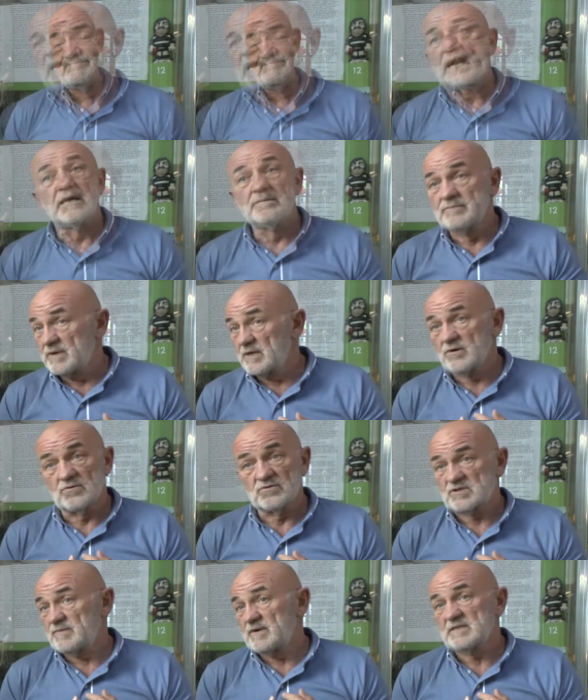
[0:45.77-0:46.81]

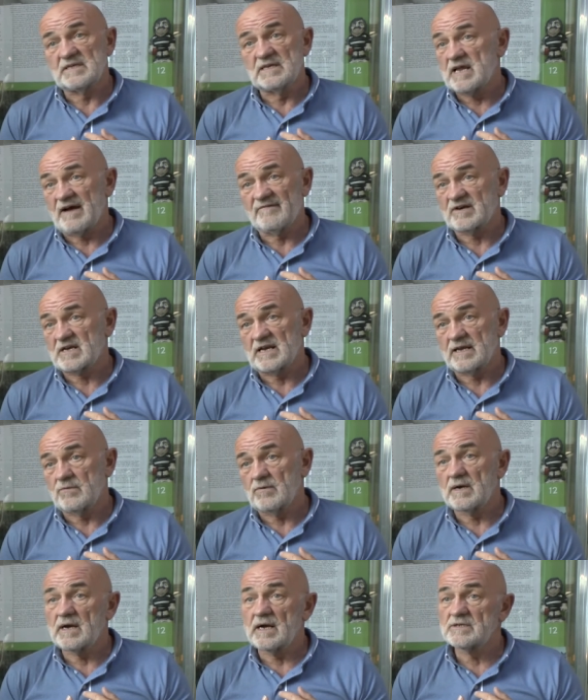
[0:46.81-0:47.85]
Unbeknownst to me, didn't have a clue.
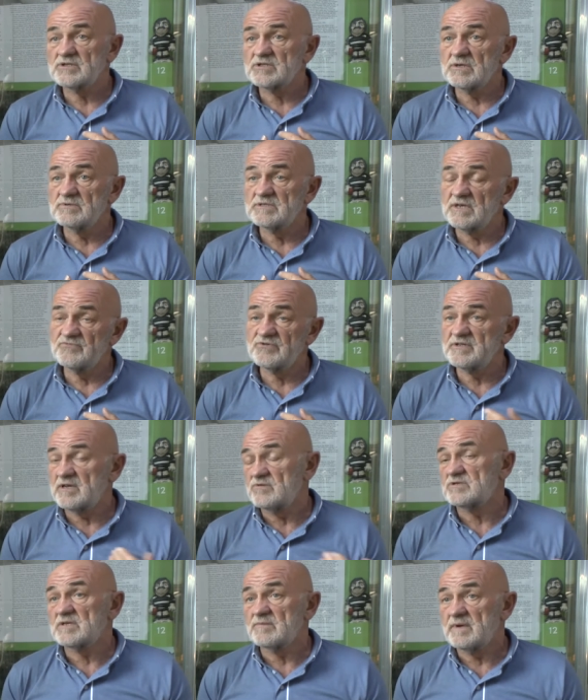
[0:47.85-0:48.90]
She was
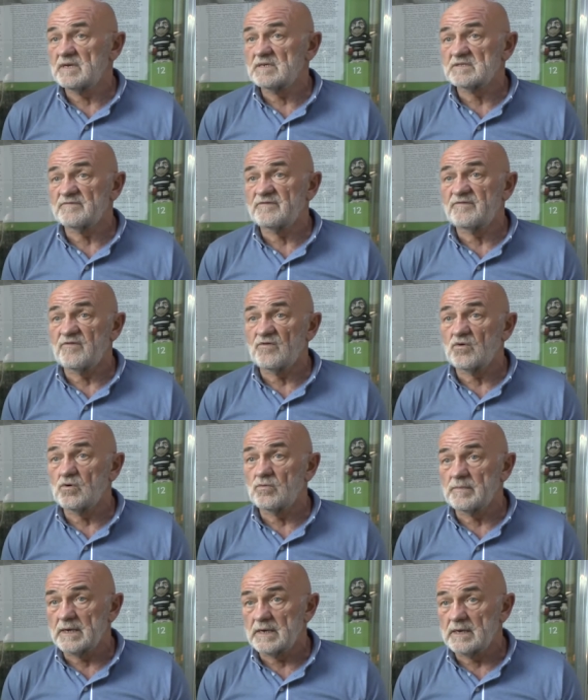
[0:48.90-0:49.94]
introduced to me as a
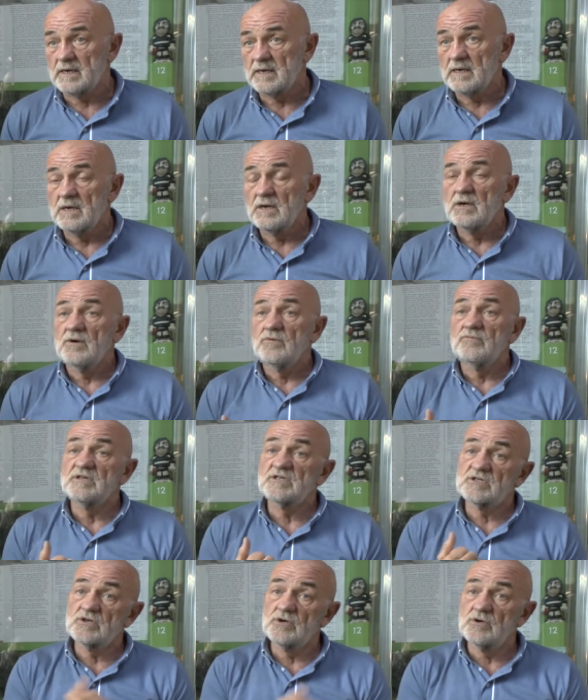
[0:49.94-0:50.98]
former
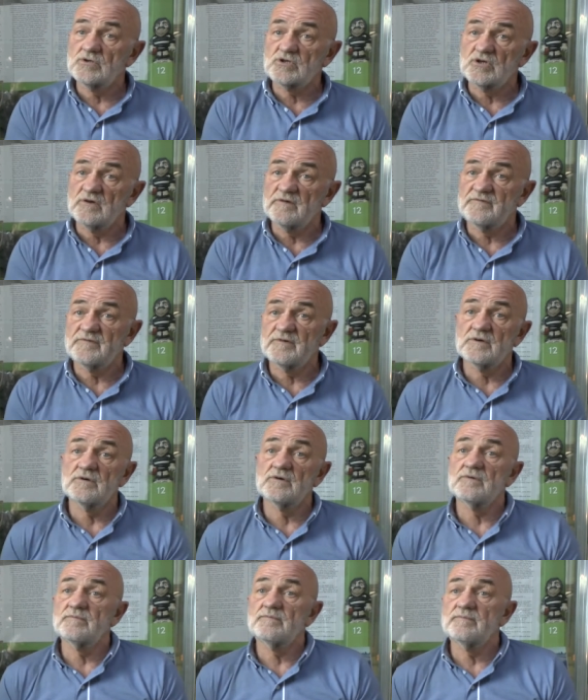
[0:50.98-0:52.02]
researcher
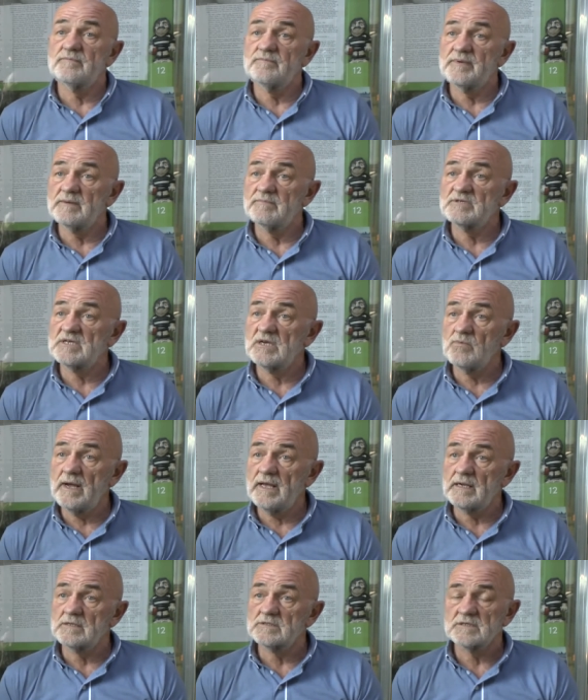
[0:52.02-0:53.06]
for BBC
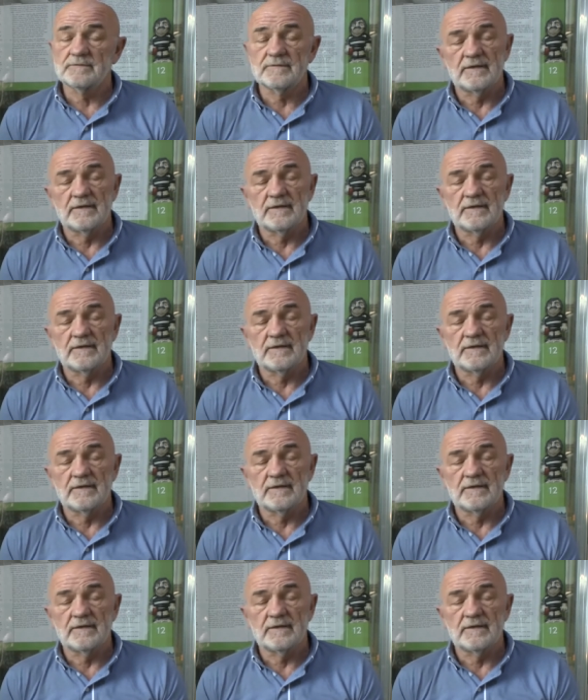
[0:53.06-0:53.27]
Wales.